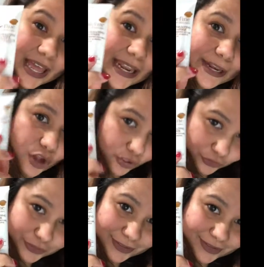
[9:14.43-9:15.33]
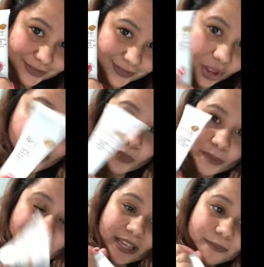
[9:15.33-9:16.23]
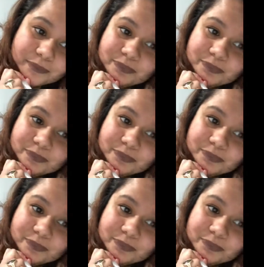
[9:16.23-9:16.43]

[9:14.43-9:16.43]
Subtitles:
$10 on their website.